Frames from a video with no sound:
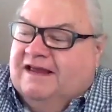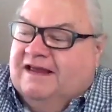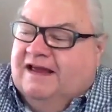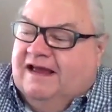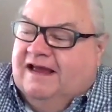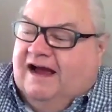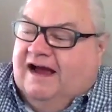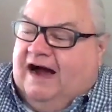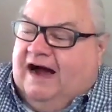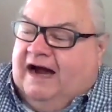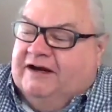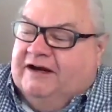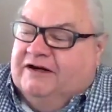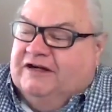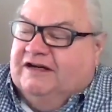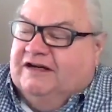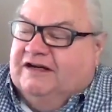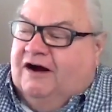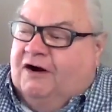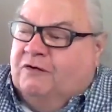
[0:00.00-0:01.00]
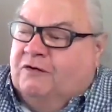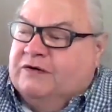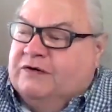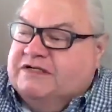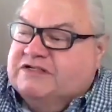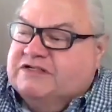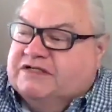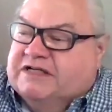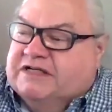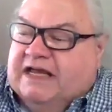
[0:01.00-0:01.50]
I
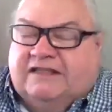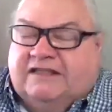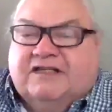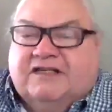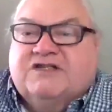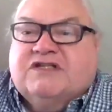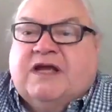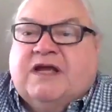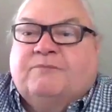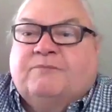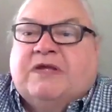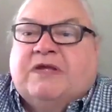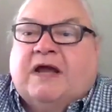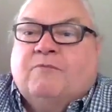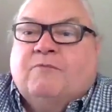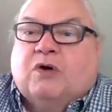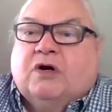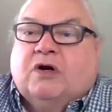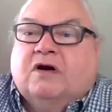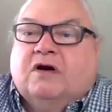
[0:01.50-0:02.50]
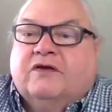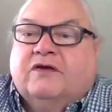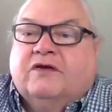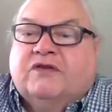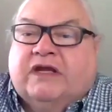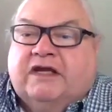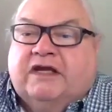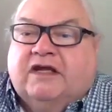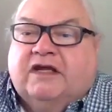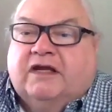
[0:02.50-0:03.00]
always get to September
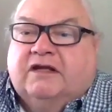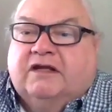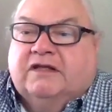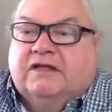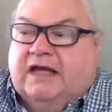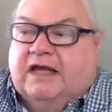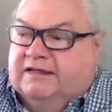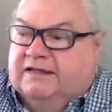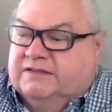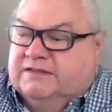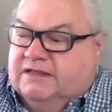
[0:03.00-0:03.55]
thinking that